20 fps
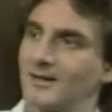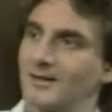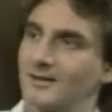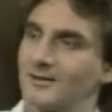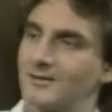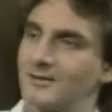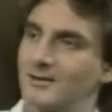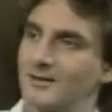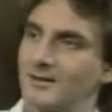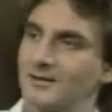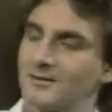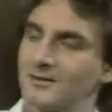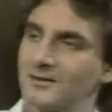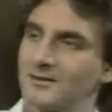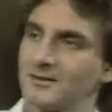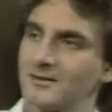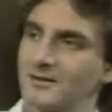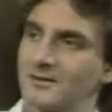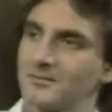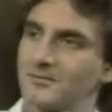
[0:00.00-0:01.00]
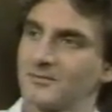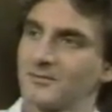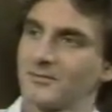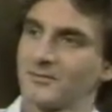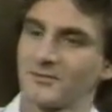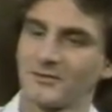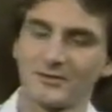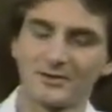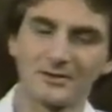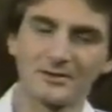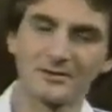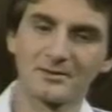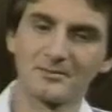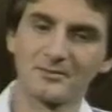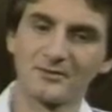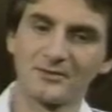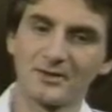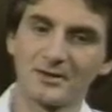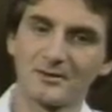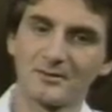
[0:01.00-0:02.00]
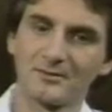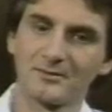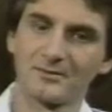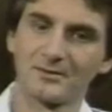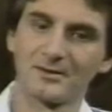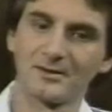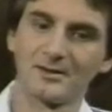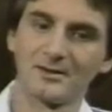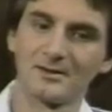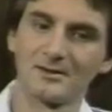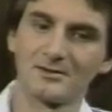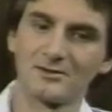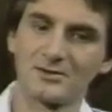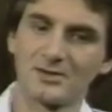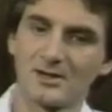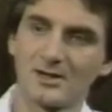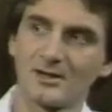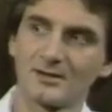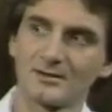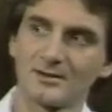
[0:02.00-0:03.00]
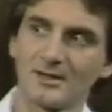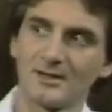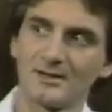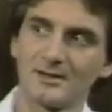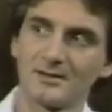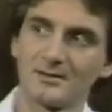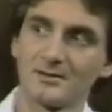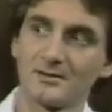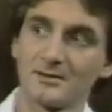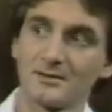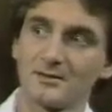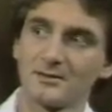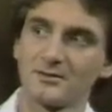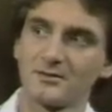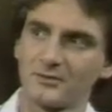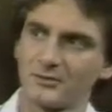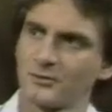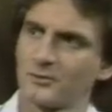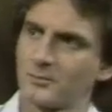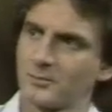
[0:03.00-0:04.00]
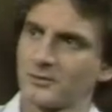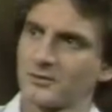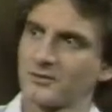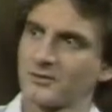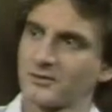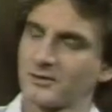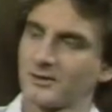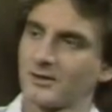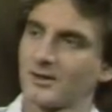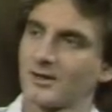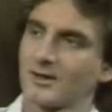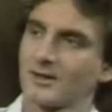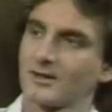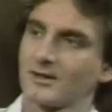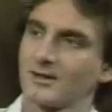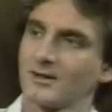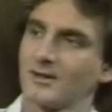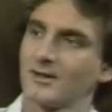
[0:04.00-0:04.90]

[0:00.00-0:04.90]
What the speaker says: He didn't consider himself John Lennon superstar,